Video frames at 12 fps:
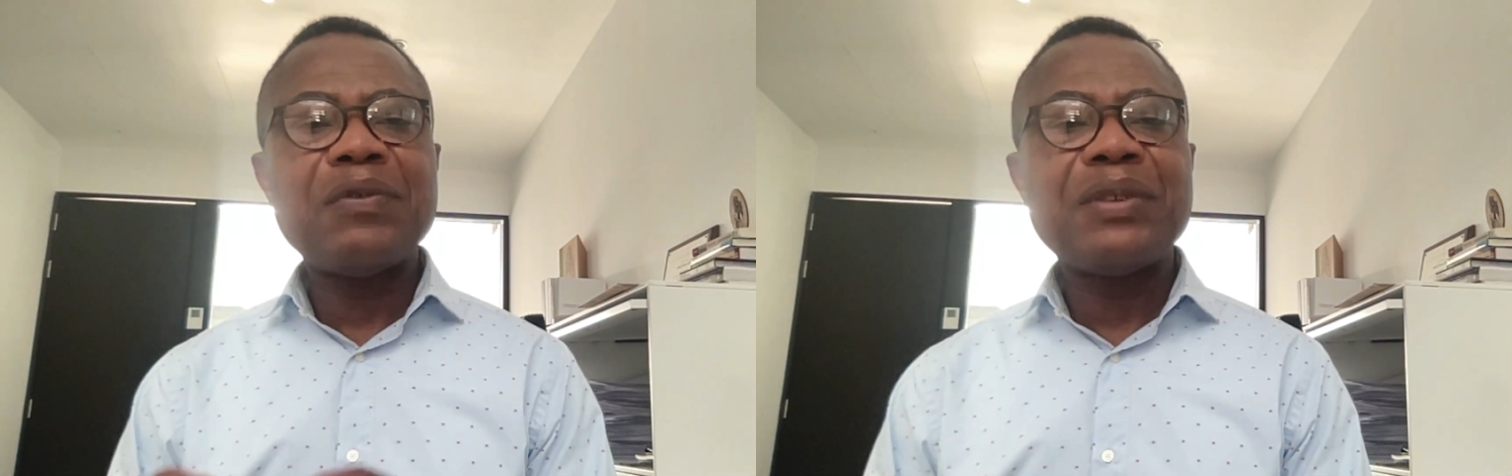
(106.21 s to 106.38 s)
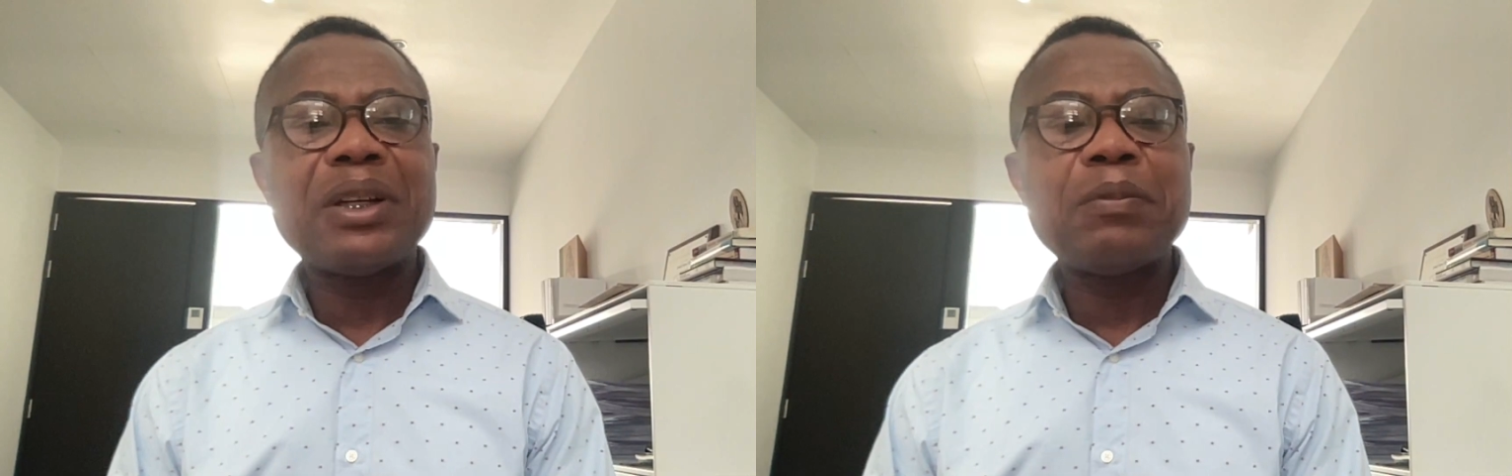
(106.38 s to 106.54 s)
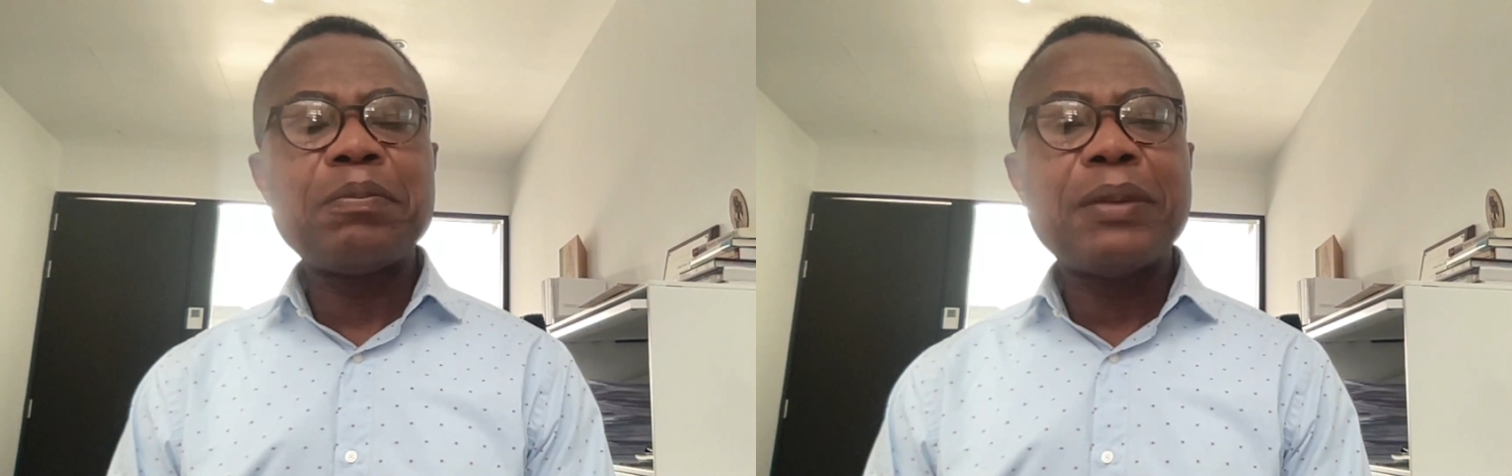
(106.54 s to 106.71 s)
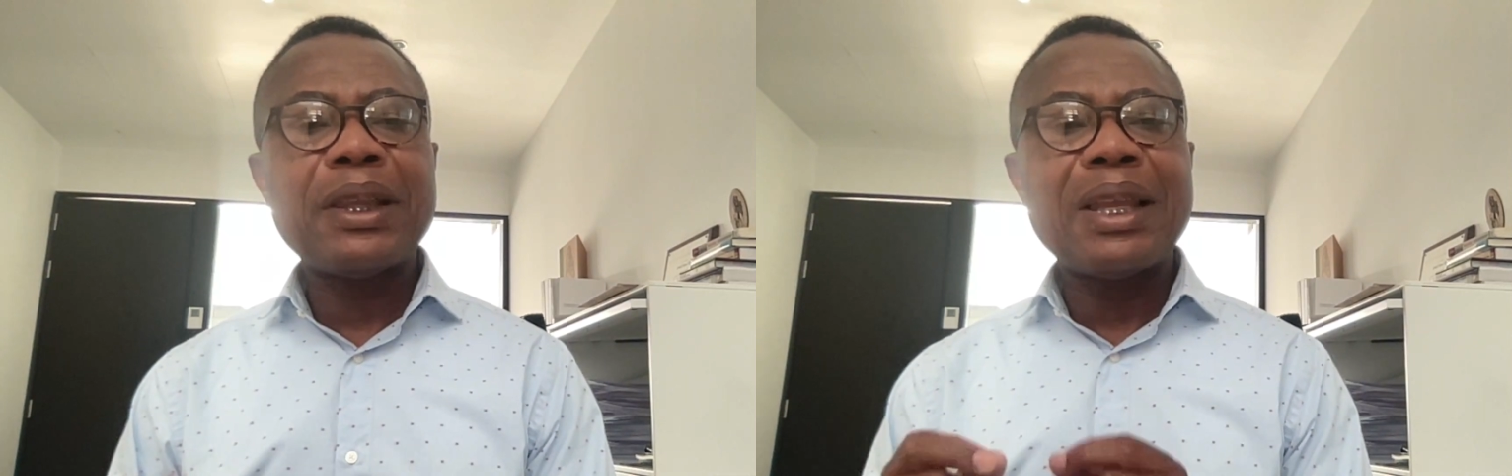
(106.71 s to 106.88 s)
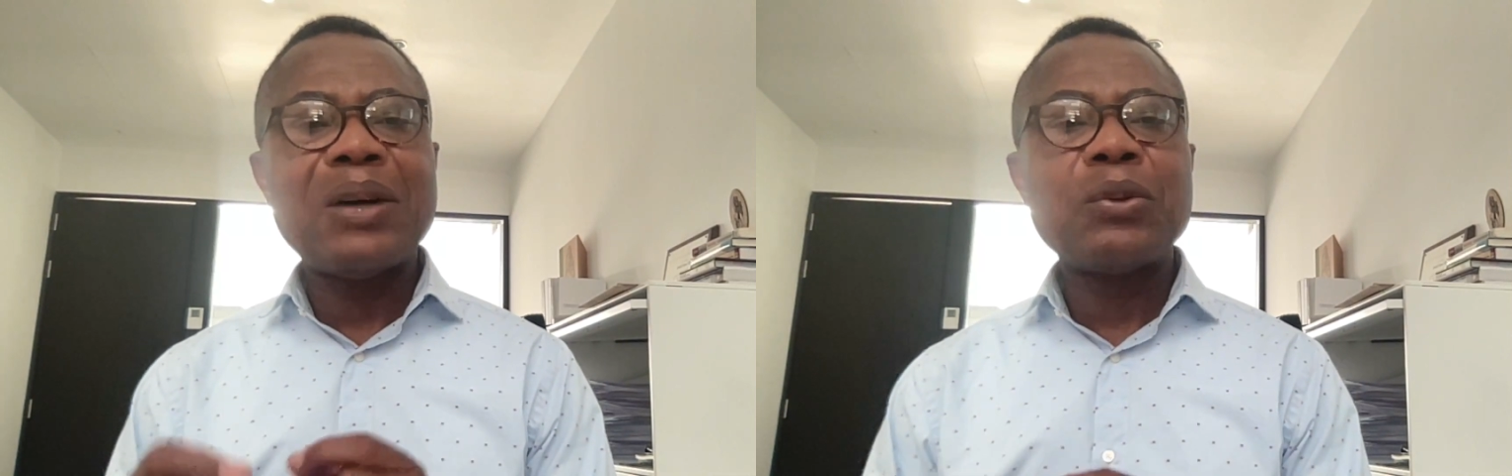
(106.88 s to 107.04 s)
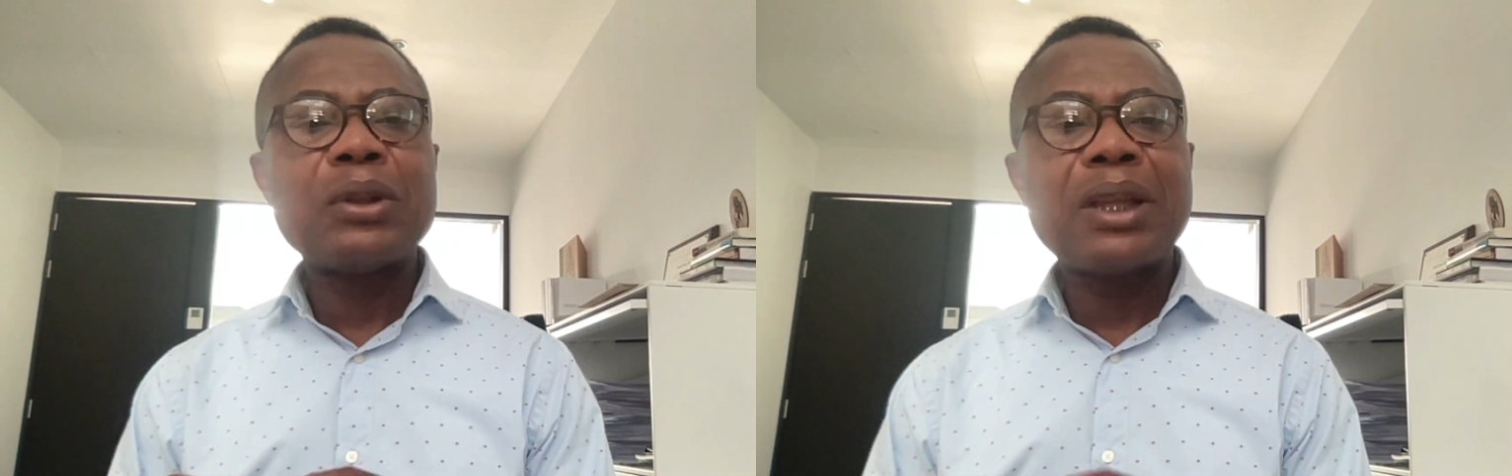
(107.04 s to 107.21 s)
development
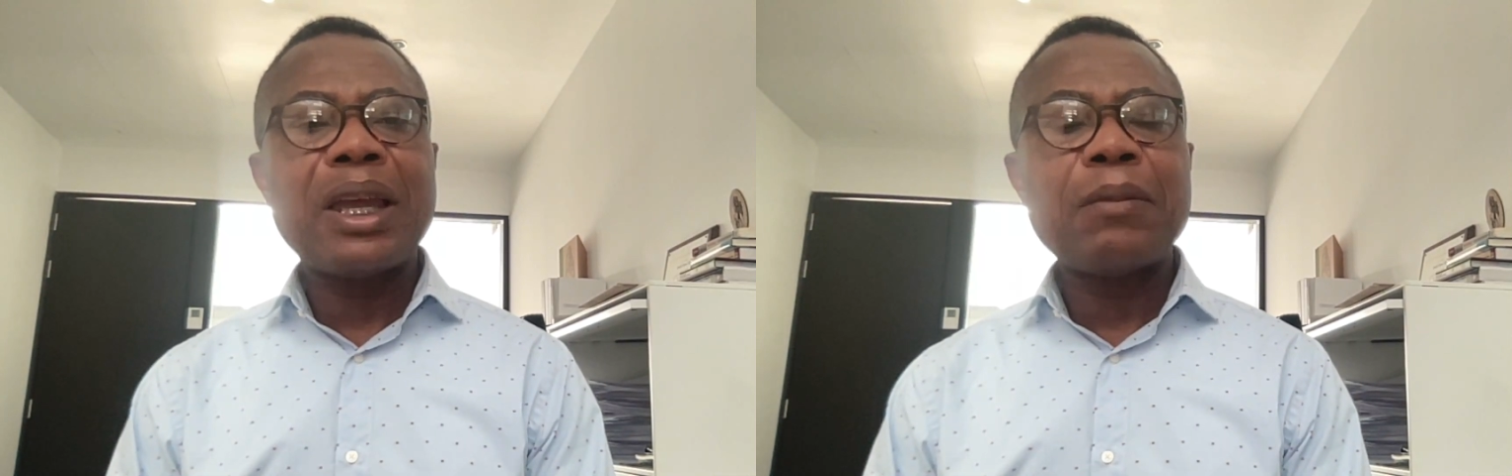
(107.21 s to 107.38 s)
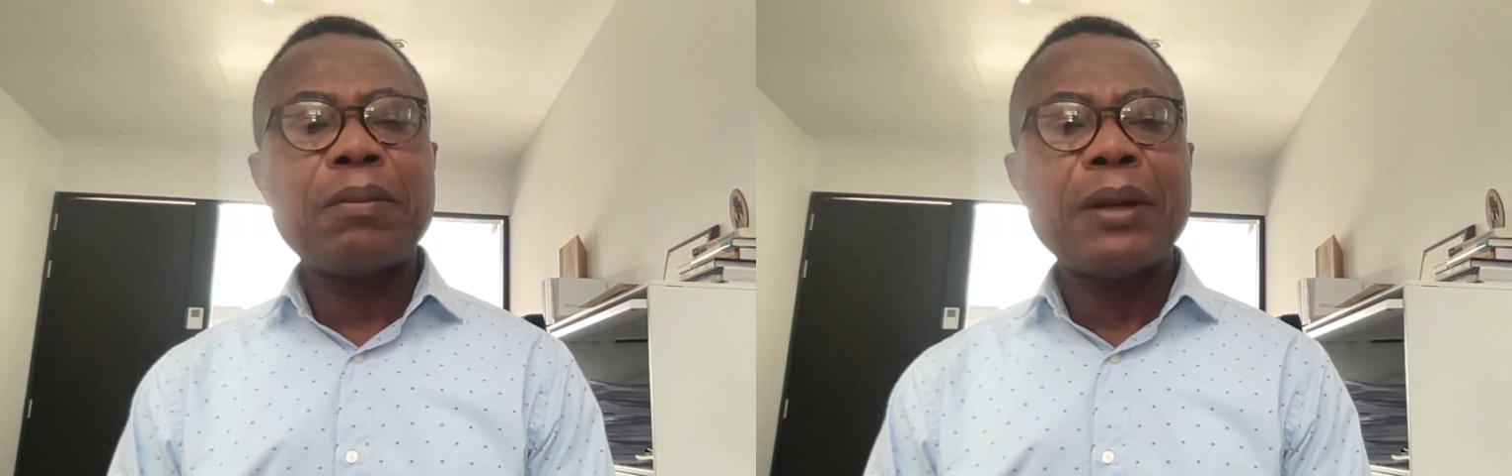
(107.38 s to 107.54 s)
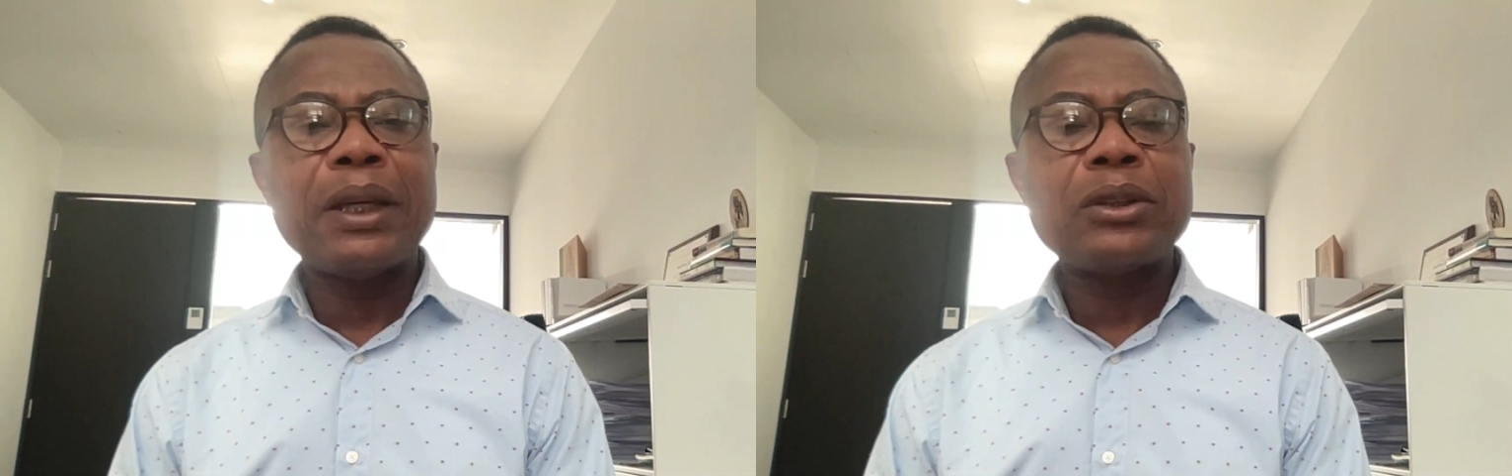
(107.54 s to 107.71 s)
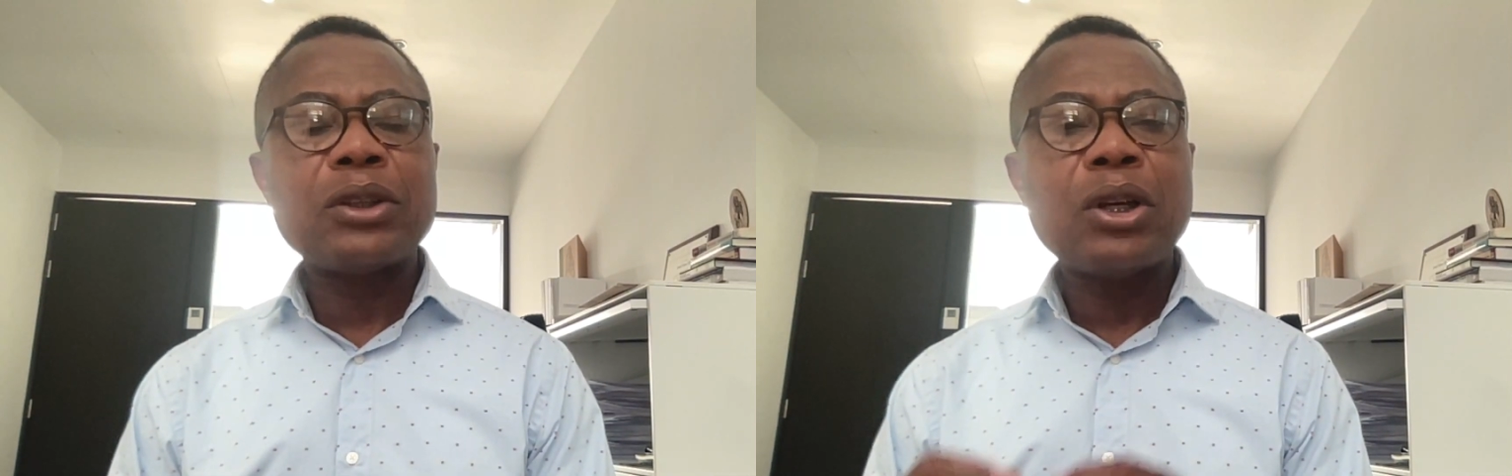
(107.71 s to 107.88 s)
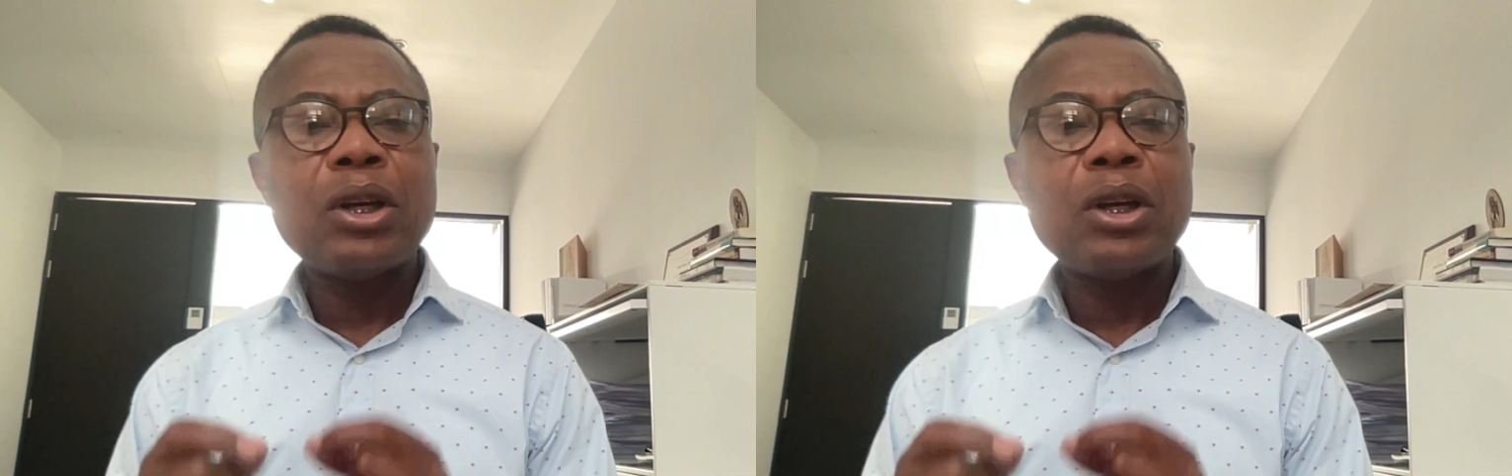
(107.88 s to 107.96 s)
that would take place,